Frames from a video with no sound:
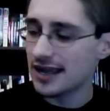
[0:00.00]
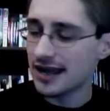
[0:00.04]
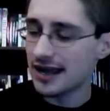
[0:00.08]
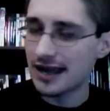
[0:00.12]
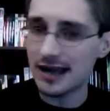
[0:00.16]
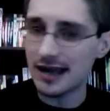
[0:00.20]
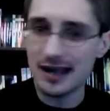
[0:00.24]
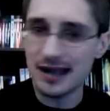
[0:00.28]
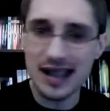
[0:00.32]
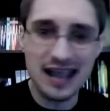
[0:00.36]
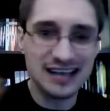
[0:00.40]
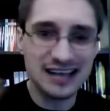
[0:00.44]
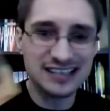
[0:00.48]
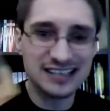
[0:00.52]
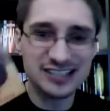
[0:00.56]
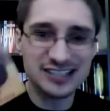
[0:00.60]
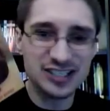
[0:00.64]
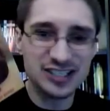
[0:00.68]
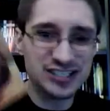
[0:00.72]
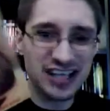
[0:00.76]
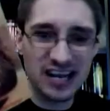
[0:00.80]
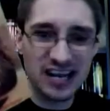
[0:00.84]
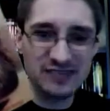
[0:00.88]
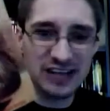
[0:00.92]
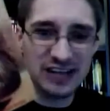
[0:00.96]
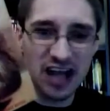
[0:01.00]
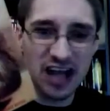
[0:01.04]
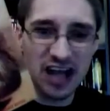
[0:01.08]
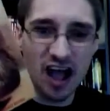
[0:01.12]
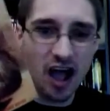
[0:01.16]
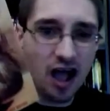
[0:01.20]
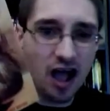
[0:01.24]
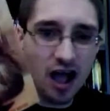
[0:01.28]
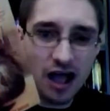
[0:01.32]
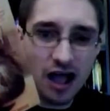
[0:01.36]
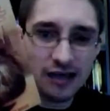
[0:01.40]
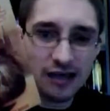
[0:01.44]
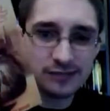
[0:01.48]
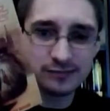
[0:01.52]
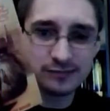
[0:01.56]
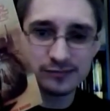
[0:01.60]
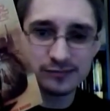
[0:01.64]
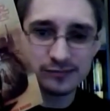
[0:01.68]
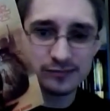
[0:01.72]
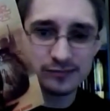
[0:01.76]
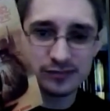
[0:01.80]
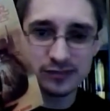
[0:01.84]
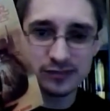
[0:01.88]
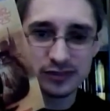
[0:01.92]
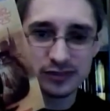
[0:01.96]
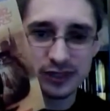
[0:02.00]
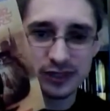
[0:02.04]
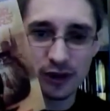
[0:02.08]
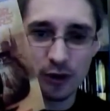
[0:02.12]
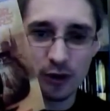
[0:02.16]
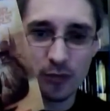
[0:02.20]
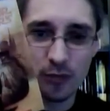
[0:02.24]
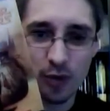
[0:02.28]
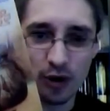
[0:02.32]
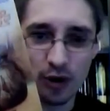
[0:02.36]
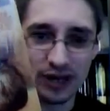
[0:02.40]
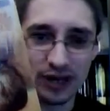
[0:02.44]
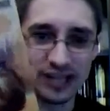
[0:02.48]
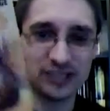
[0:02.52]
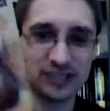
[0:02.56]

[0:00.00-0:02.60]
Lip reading: and it's just kind of an odd little book.